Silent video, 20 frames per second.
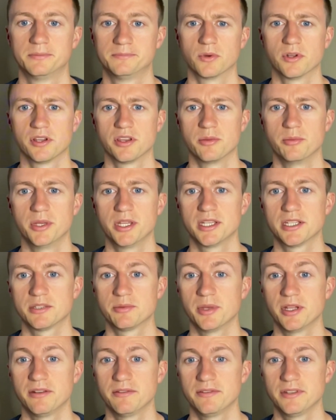One of the biggest
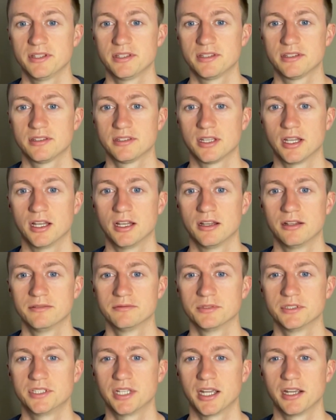benefits of
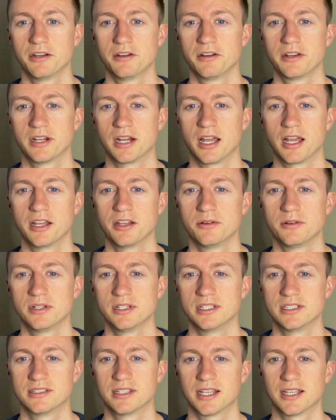retiring in Iowa
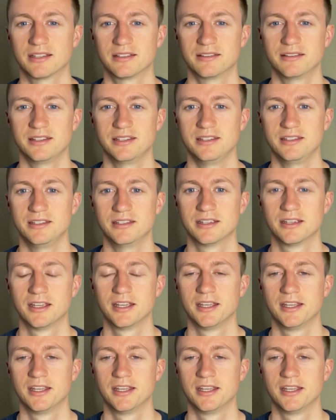is that in